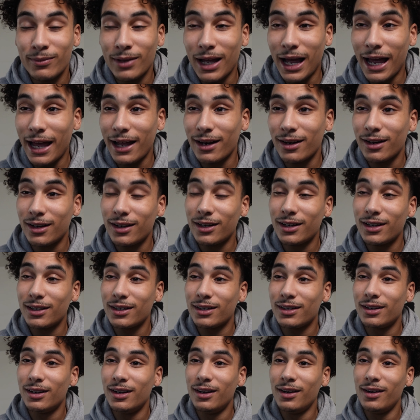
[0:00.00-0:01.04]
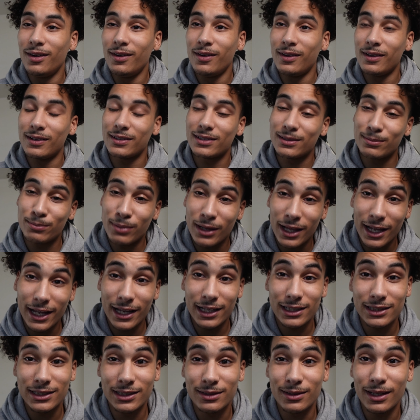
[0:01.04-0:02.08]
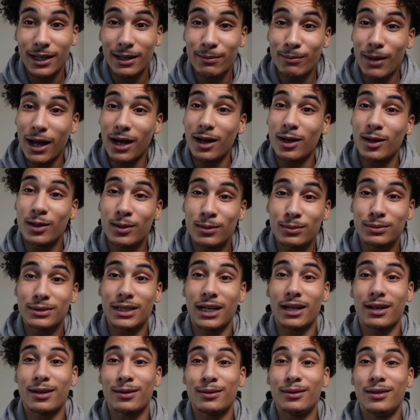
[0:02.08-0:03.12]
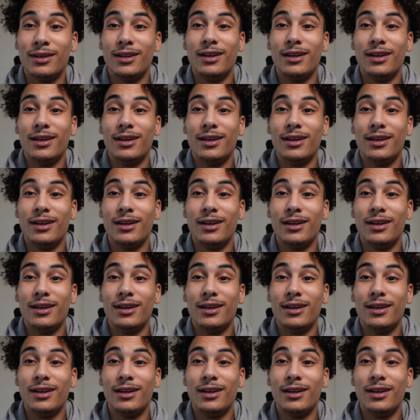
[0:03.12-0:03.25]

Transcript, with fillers: I had uh some plays in in my hometown.